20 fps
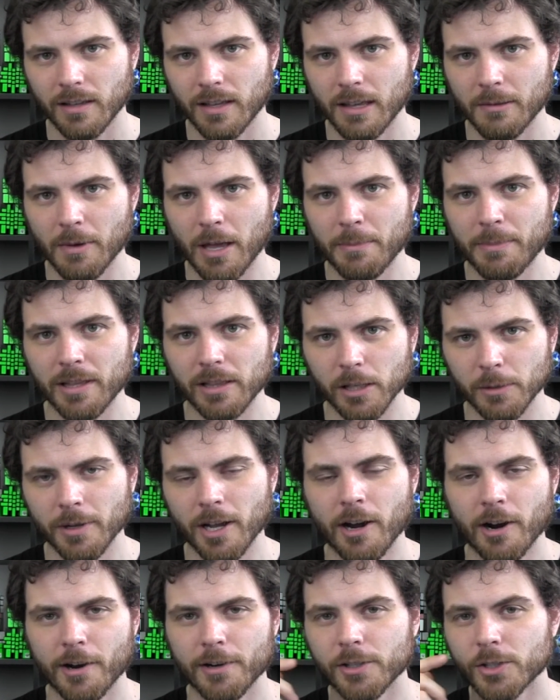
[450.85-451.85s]
it might be a little
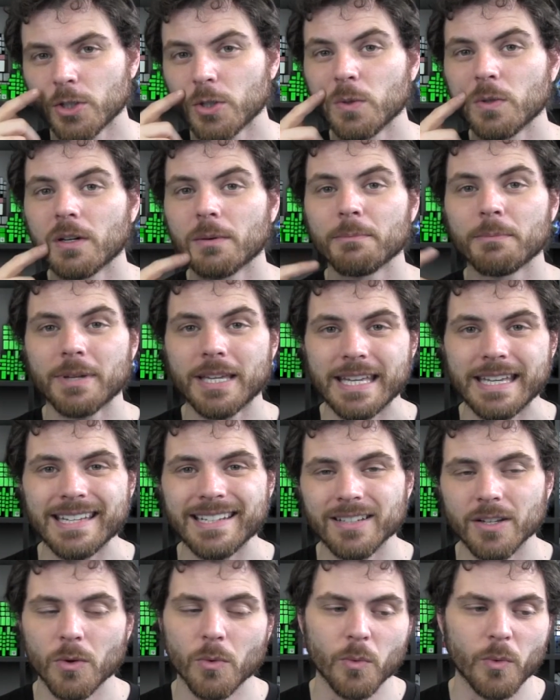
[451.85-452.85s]
bit harder to
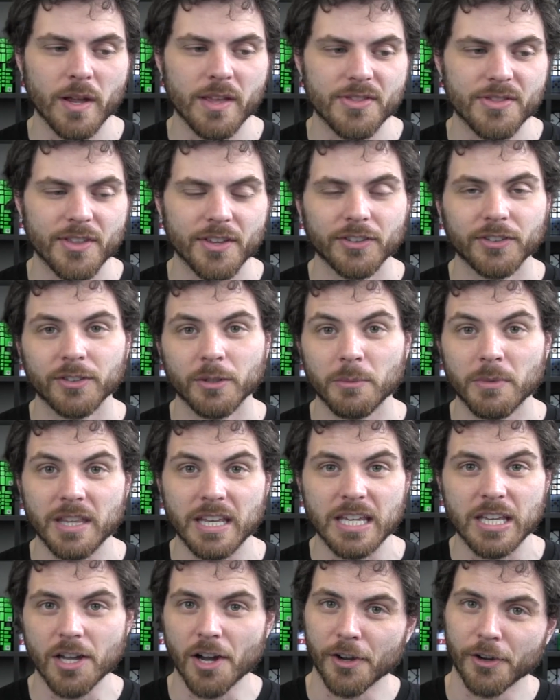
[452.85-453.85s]
compete with some of
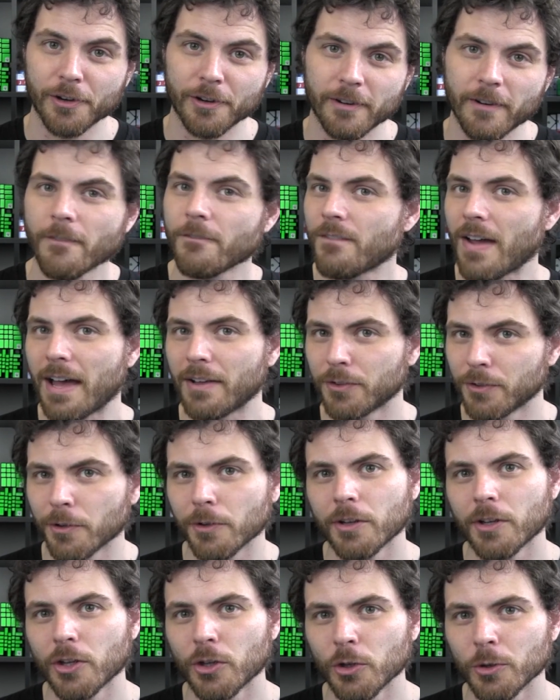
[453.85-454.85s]
the younger,
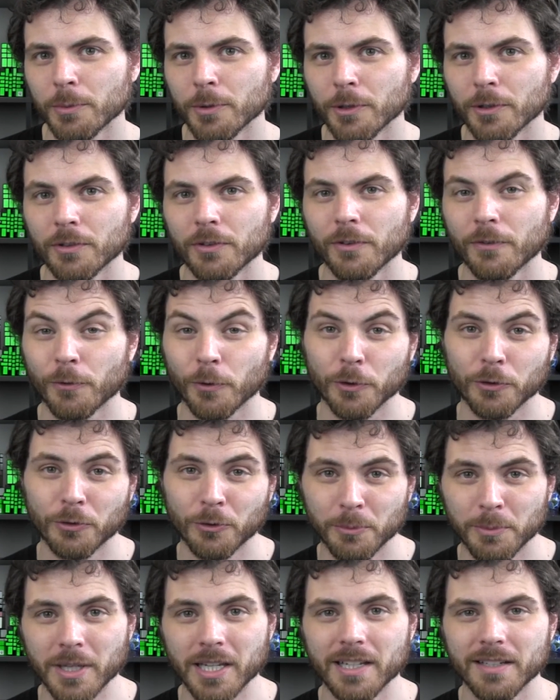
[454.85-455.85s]
faster cubers for
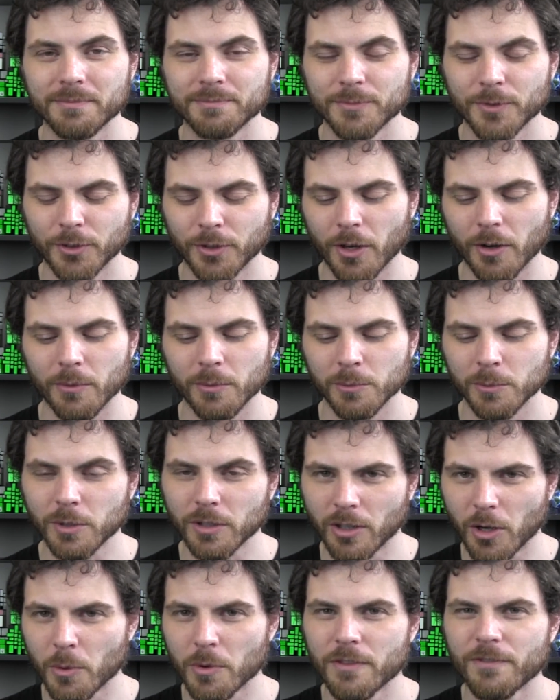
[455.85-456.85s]
speed. So
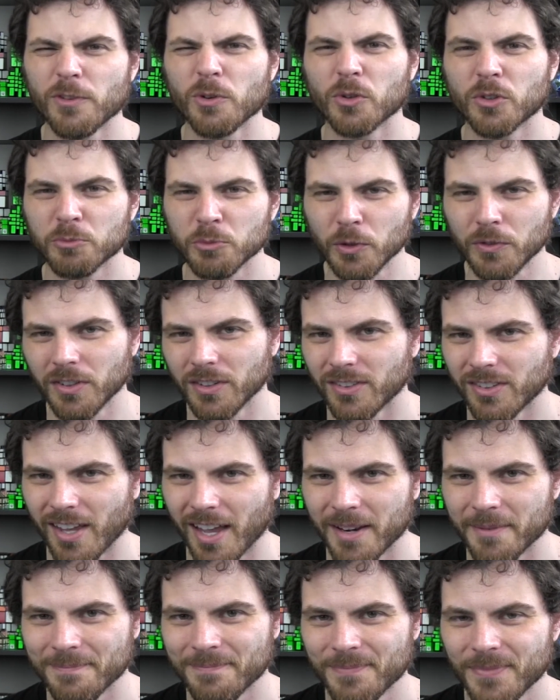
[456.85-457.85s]
we'll go with fewest moves
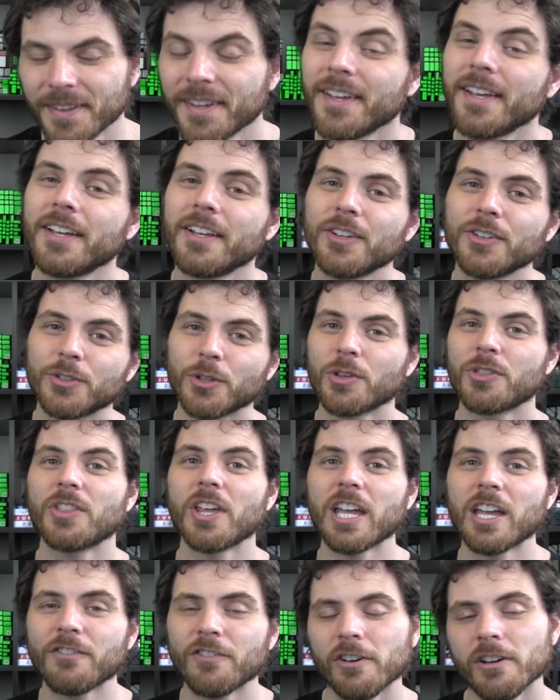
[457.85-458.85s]
instead. So
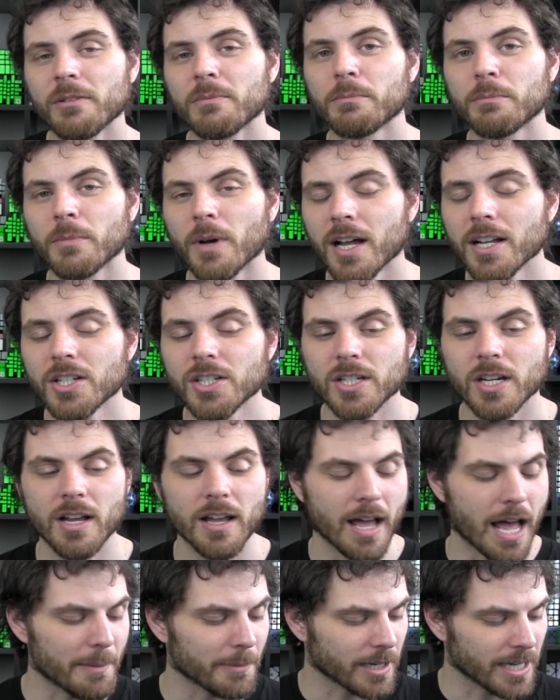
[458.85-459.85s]
thank you very much.
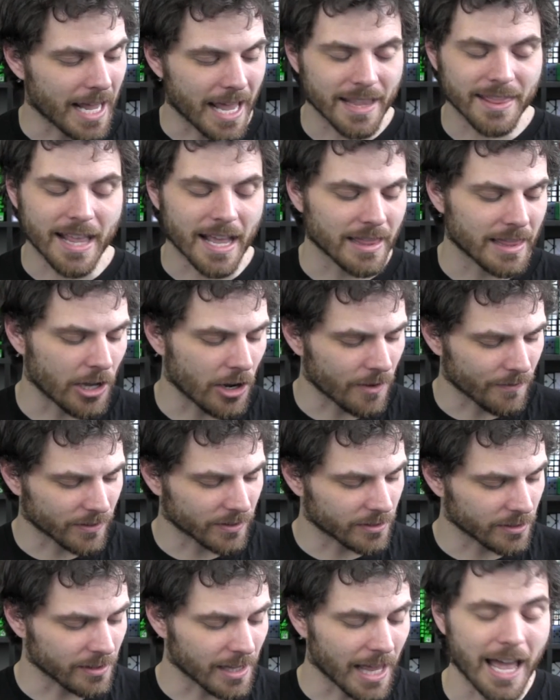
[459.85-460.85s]
I'm going to end that there. I
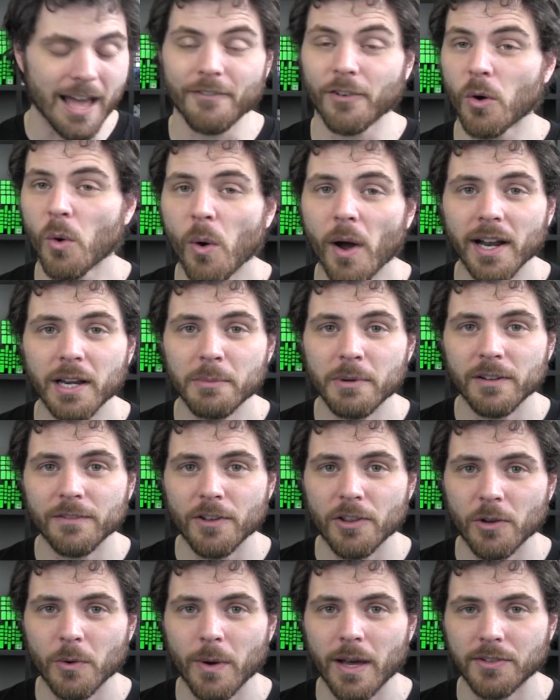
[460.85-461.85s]
still have quite a bit of
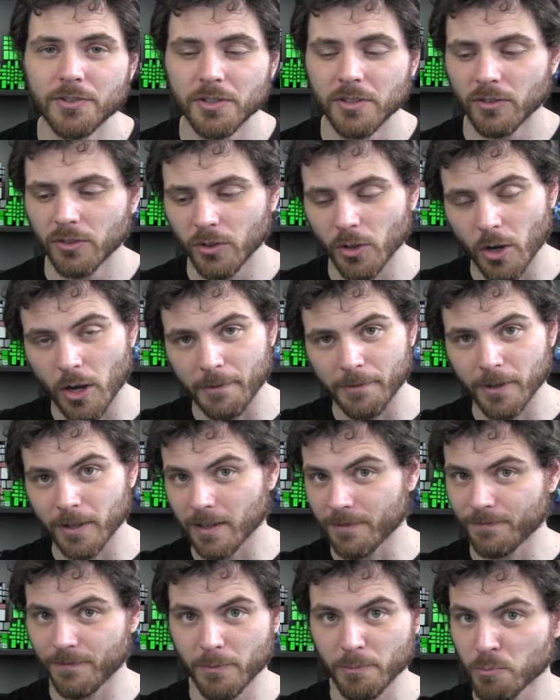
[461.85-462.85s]
other questions, so I've
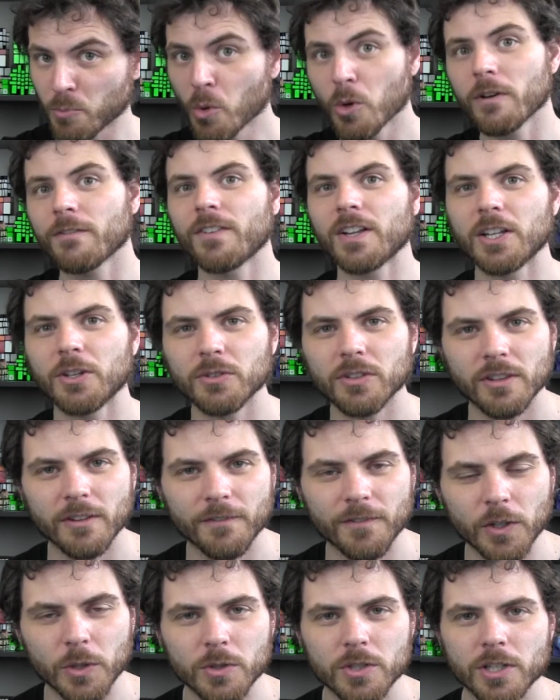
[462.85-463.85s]
got more videos in the
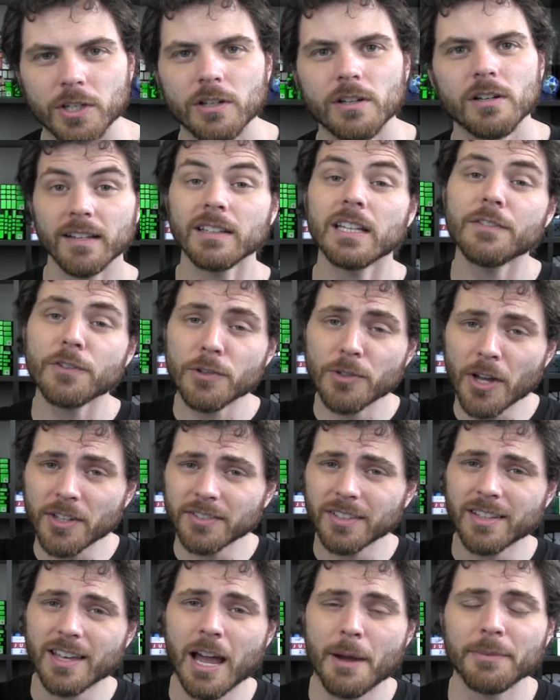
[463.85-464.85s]
future. Leave your
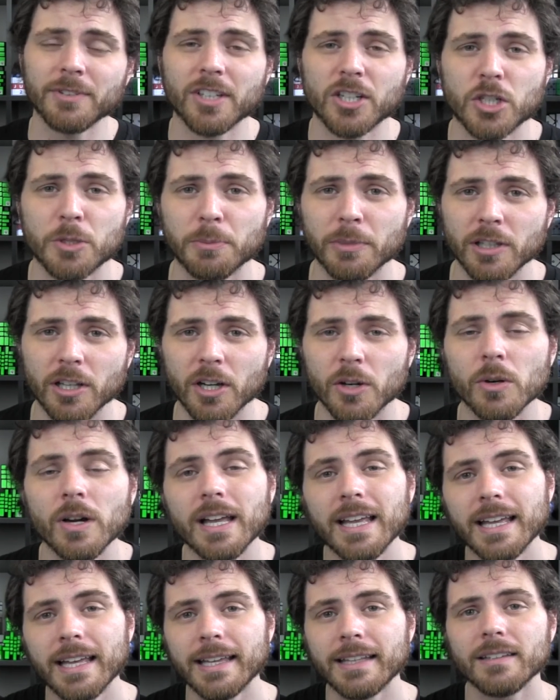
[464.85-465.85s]
thoughts in the comment section below.
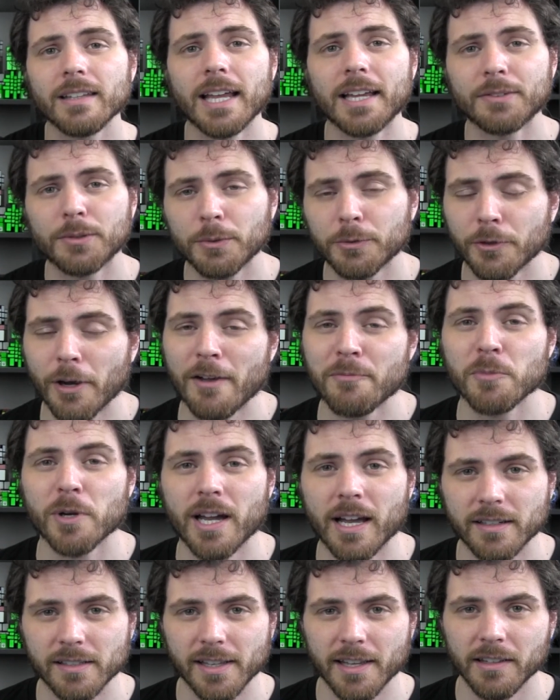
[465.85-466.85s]
Hit like and subscribe for more
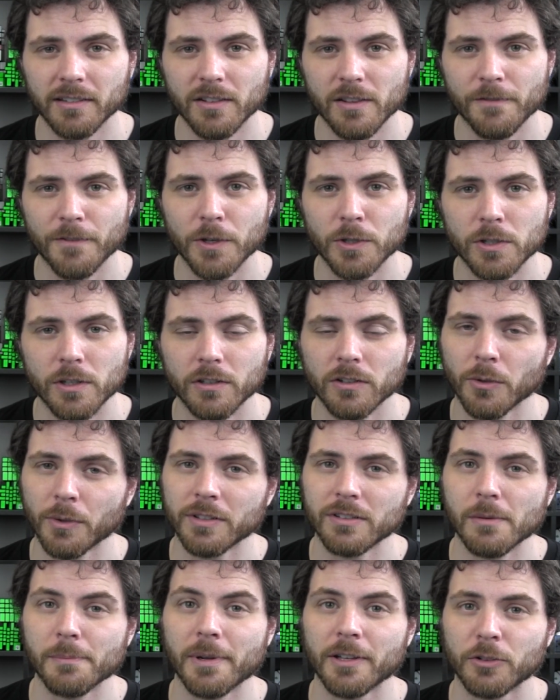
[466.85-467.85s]
content like this in the future. And it's
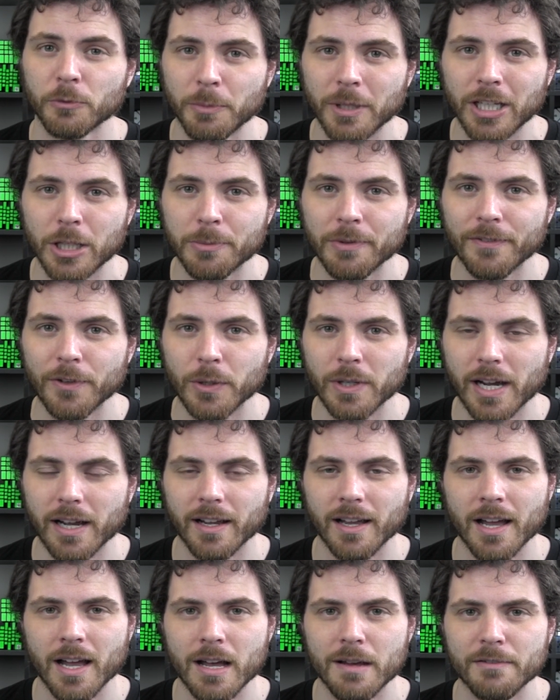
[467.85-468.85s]
always stop by
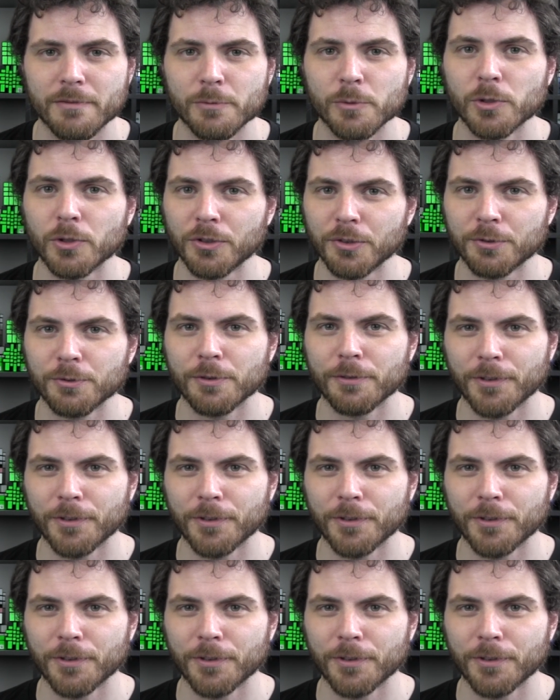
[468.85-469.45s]
speakcubeview.com for more news and